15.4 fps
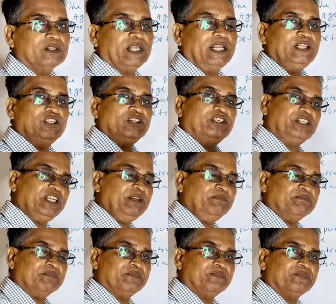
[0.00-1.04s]
there is a
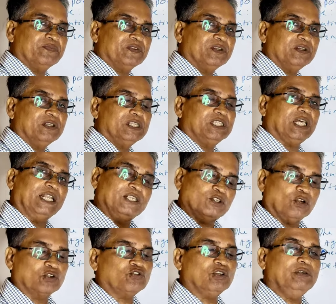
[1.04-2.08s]
dream, there
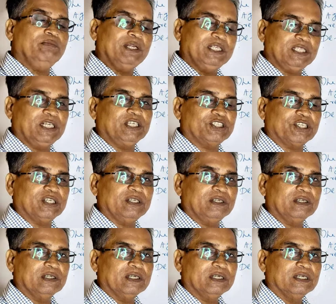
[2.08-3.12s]
is also
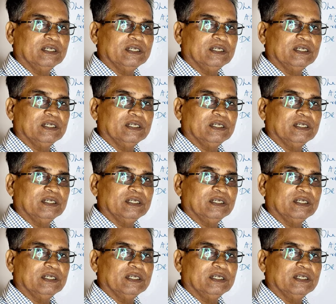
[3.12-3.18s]
imagination.